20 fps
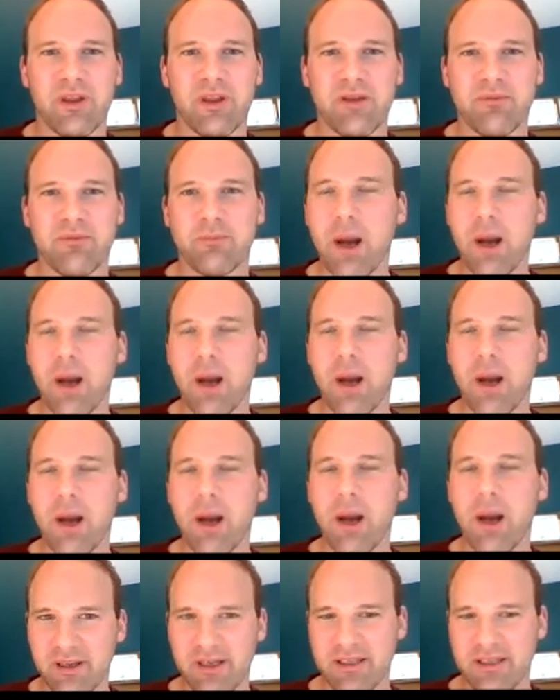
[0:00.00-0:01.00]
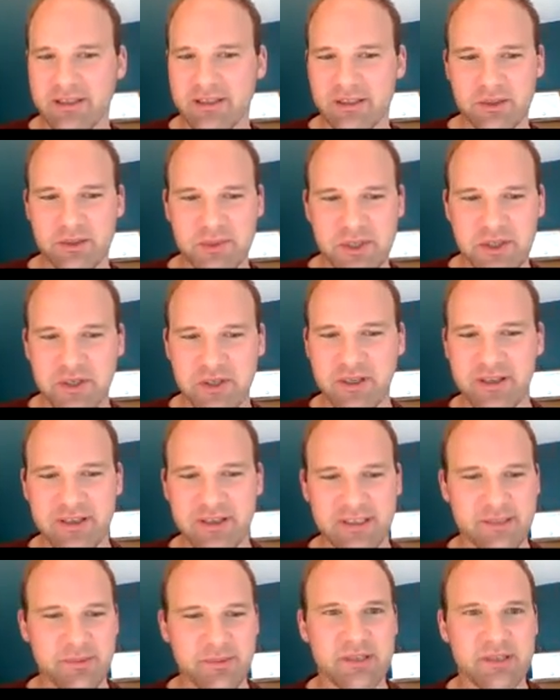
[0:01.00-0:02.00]
the probability distribution that
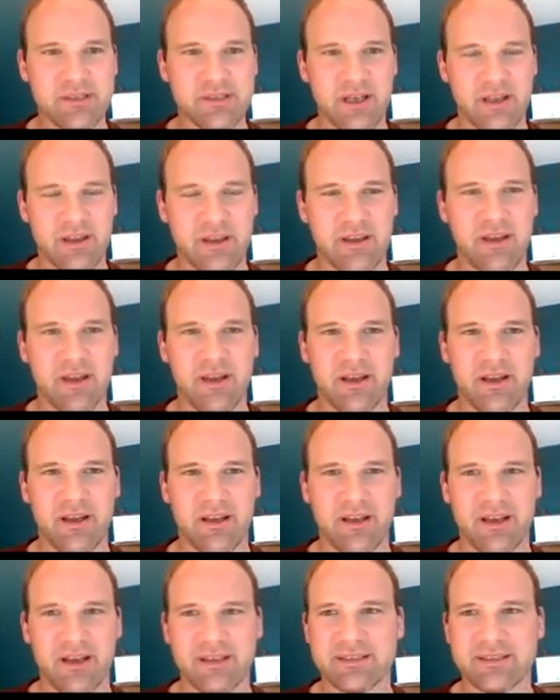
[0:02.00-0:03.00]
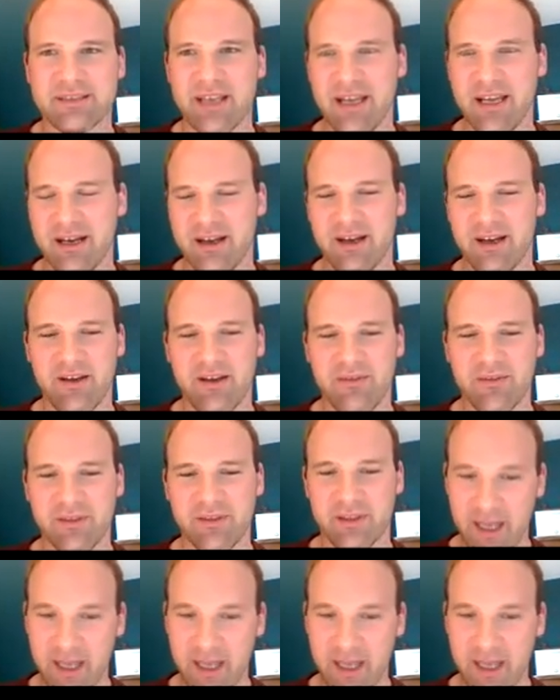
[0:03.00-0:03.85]
this puts on the set of